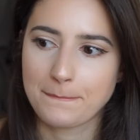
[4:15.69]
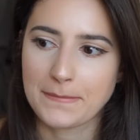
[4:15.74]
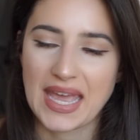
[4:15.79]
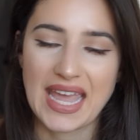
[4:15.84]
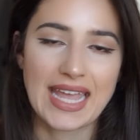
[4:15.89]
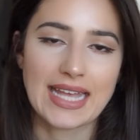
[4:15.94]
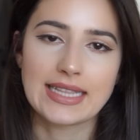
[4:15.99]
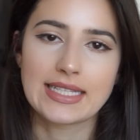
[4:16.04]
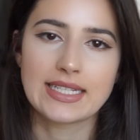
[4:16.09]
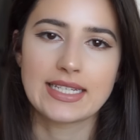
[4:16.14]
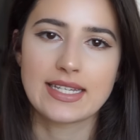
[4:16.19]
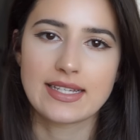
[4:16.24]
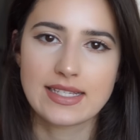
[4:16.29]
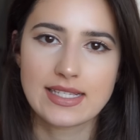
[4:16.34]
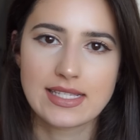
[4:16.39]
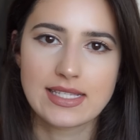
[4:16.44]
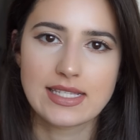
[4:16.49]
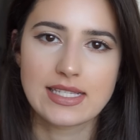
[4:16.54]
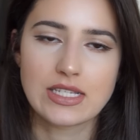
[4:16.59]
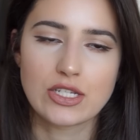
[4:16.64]

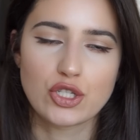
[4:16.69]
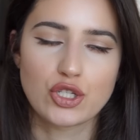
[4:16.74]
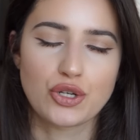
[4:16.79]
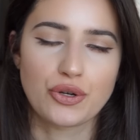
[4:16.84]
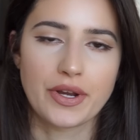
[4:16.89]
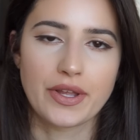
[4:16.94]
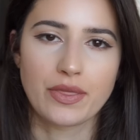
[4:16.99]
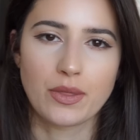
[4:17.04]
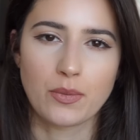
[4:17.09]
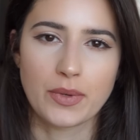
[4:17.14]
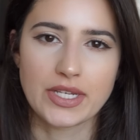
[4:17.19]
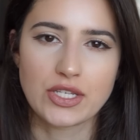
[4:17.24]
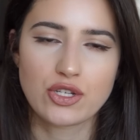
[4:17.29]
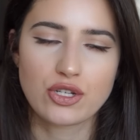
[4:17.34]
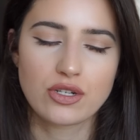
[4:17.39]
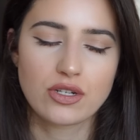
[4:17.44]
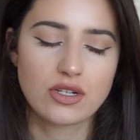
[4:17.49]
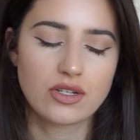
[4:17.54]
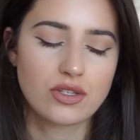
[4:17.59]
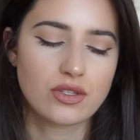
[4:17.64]
paliness during the
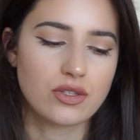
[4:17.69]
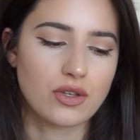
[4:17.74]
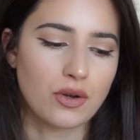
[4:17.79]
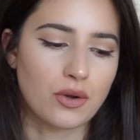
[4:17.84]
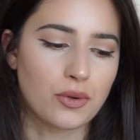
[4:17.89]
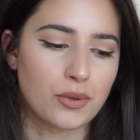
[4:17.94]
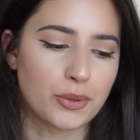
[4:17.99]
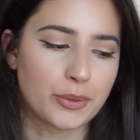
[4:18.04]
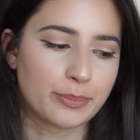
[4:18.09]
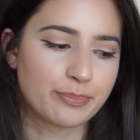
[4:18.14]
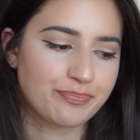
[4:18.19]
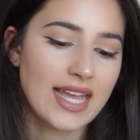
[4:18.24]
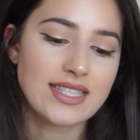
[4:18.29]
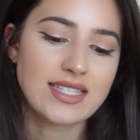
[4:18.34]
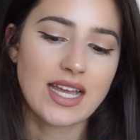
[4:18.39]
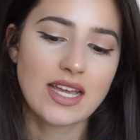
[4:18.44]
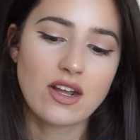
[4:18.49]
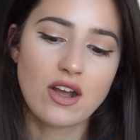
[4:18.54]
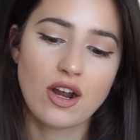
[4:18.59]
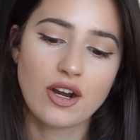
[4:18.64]
winter, so it's
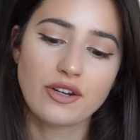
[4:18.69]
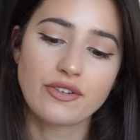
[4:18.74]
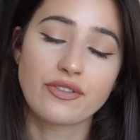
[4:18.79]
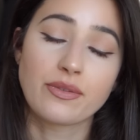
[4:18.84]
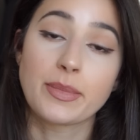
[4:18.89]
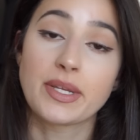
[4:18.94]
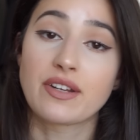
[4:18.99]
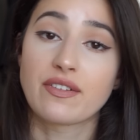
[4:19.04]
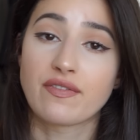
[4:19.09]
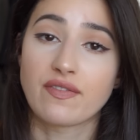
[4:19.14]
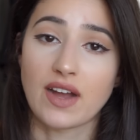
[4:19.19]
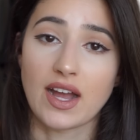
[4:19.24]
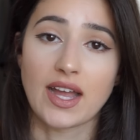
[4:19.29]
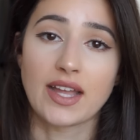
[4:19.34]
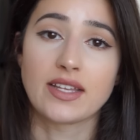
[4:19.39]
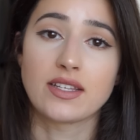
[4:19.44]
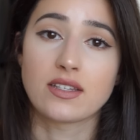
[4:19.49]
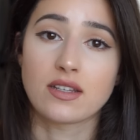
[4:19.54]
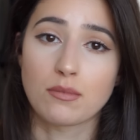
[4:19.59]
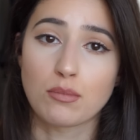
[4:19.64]
kind of hard for me to
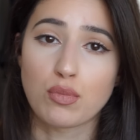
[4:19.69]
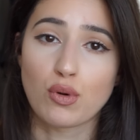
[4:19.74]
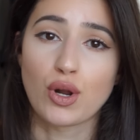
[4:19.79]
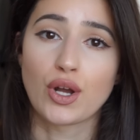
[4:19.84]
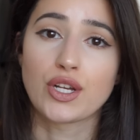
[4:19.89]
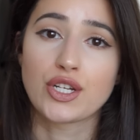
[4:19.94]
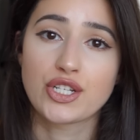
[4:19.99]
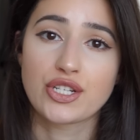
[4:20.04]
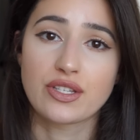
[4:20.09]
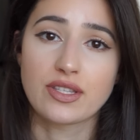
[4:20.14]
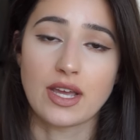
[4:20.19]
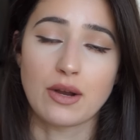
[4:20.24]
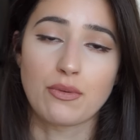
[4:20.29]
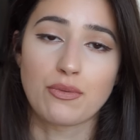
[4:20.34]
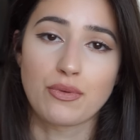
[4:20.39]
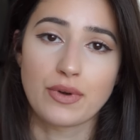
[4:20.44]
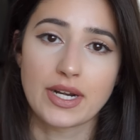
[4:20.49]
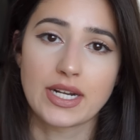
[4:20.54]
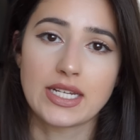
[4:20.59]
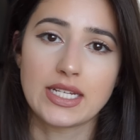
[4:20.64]
find a brush
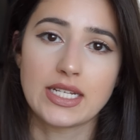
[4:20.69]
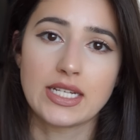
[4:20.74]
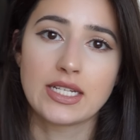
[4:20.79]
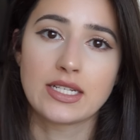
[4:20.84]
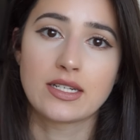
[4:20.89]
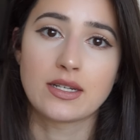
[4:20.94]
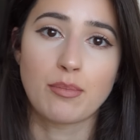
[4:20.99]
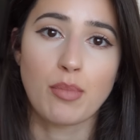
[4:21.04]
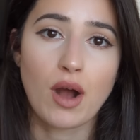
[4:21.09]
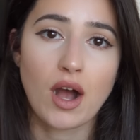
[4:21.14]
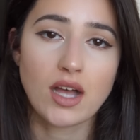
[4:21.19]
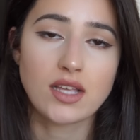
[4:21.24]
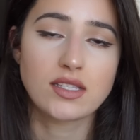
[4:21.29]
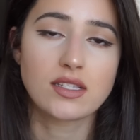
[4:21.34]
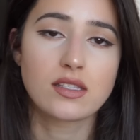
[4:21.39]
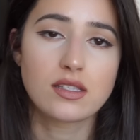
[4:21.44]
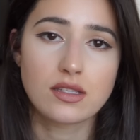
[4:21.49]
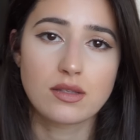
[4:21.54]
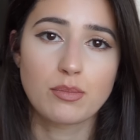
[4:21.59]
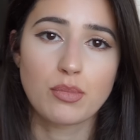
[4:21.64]
that really
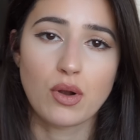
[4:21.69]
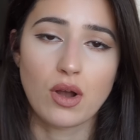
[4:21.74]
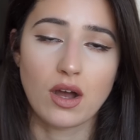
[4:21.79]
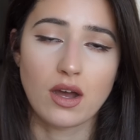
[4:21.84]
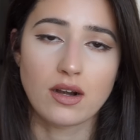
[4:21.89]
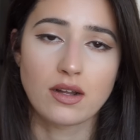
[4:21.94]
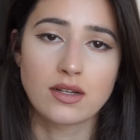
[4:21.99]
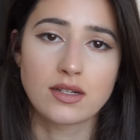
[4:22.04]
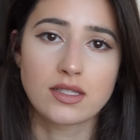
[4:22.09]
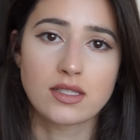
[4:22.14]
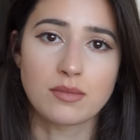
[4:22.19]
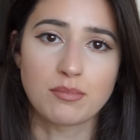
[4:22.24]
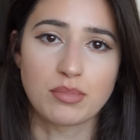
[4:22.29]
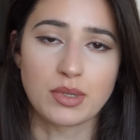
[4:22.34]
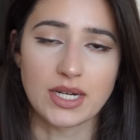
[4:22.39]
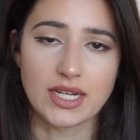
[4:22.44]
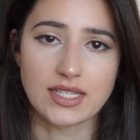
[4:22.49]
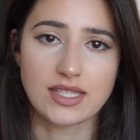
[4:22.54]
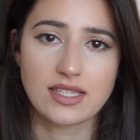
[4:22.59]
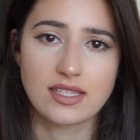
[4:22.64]
deposits the product
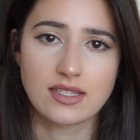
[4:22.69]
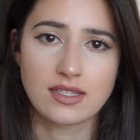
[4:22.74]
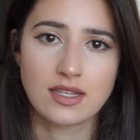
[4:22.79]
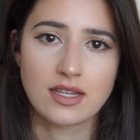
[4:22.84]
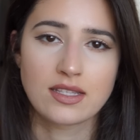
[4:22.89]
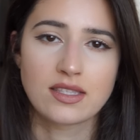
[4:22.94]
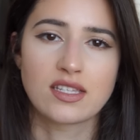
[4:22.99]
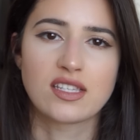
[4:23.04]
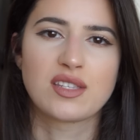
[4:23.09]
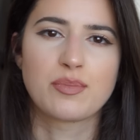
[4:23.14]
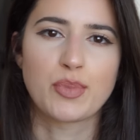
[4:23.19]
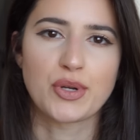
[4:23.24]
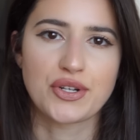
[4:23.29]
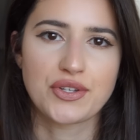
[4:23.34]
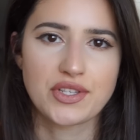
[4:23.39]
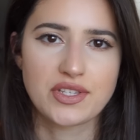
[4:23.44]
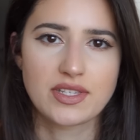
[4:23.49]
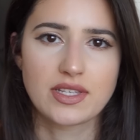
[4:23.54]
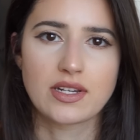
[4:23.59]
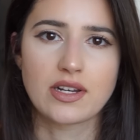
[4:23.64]
but
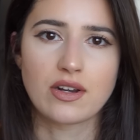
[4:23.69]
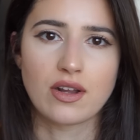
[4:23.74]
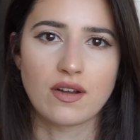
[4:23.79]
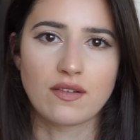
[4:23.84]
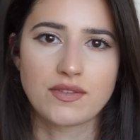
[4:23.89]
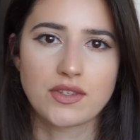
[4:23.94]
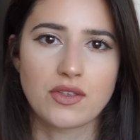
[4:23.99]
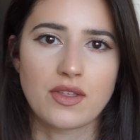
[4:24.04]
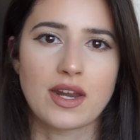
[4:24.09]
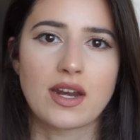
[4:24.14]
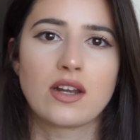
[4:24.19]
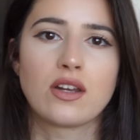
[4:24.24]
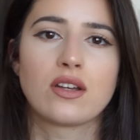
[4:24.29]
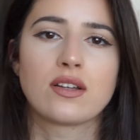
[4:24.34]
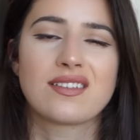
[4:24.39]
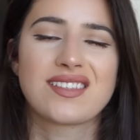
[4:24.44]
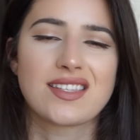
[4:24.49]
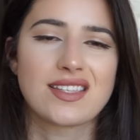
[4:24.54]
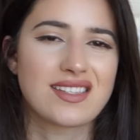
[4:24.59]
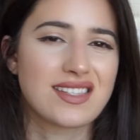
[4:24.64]
disperses it enough so that it
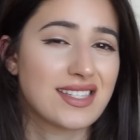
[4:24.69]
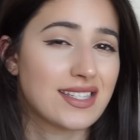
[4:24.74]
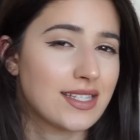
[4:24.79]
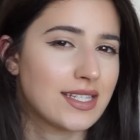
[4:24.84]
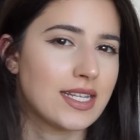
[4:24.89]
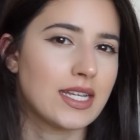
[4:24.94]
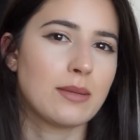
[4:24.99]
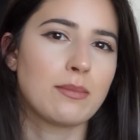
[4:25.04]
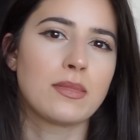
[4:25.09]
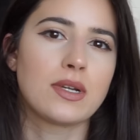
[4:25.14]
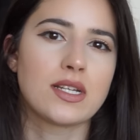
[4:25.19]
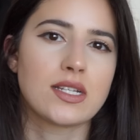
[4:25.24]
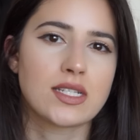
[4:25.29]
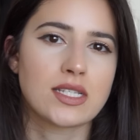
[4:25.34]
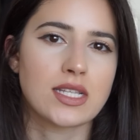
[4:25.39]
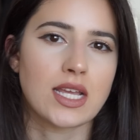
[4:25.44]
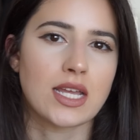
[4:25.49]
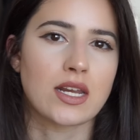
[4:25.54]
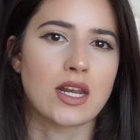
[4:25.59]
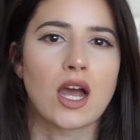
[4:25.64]
looks
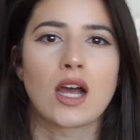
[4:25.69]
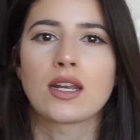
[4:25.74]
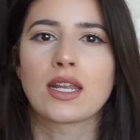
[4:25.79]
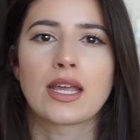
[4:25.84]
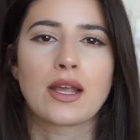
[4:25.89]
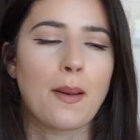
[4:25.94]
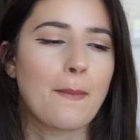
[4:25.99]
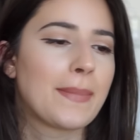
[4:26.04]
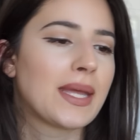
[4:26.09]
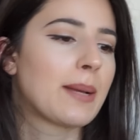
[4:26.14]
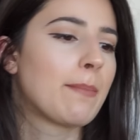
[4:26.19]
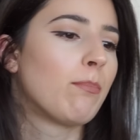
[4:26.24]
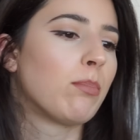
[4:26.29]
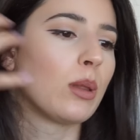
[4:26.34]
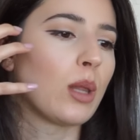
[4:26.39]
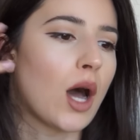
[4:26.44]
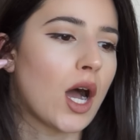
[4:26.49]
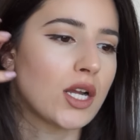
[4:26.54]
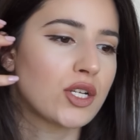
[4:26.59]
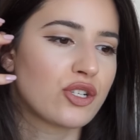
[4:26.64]
seamless and not like a big
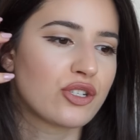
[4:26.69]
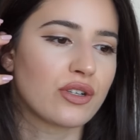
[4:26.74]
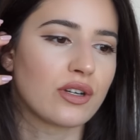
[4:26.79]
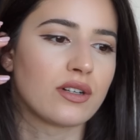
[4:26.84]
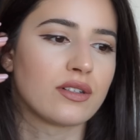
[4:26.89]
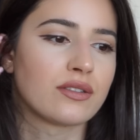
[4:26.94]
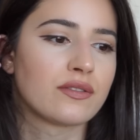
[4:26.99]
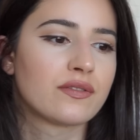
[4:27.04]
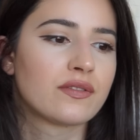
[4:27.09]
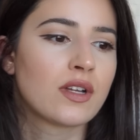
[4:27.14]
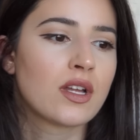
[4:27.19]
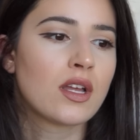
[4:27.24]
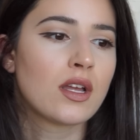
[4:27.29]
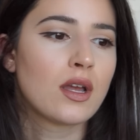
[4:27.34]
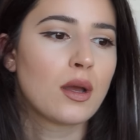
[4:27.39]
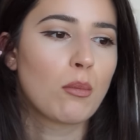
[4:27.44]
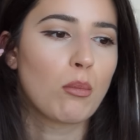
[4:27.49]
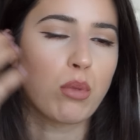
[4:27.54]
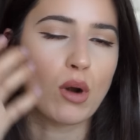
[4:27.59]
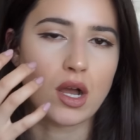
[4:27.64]
blotch of
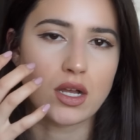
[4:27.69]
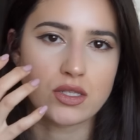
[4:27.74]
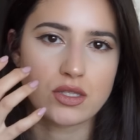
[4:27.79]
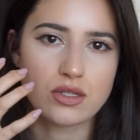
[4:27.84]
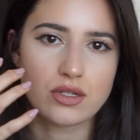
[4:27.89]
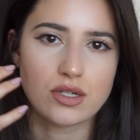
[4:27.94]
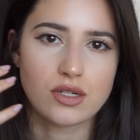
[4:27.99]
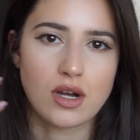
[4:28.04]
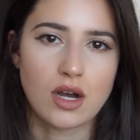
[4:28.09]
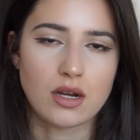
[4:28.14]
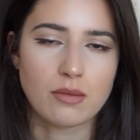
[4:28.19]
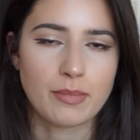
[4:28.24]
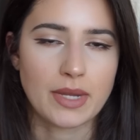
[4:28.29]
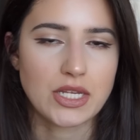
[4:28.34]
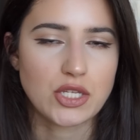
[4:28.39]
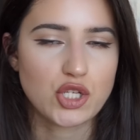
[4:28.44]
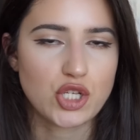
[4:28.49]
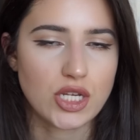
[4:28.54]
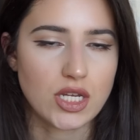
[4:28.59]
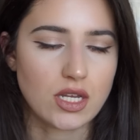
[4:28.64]
bronzer on my
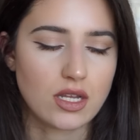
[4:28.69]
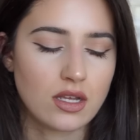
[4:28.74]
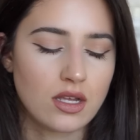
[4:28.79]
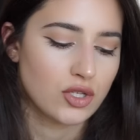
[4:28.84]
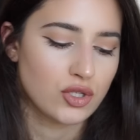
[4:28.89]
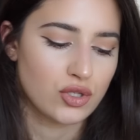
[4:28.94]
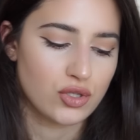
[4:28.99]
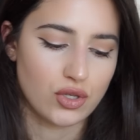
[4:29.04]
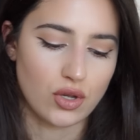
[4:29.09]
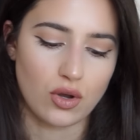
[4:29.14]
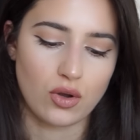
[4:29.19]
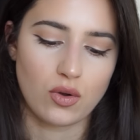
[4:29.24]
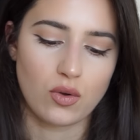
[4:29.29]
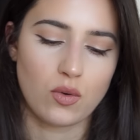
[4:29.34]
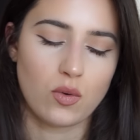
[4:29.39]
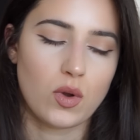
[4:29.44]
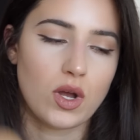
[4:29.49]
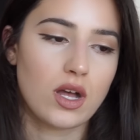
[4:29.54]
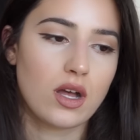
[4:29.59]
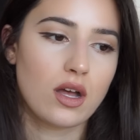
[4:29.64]
cheek.
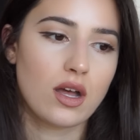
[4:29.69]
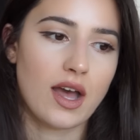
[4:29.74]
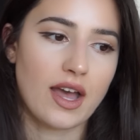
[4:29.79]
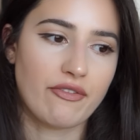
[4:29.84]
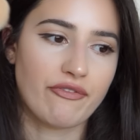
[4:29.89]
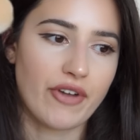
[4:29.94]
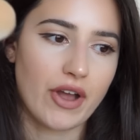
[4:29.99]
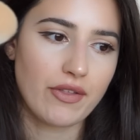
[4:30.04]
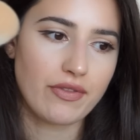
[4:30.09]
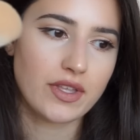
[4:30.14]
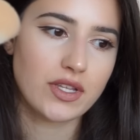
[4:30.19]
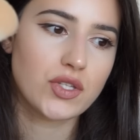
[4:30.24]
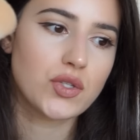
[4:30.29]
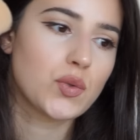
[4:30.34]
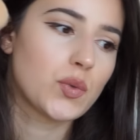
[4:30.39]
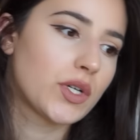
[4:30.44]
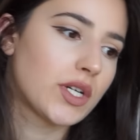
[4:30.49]
So I found this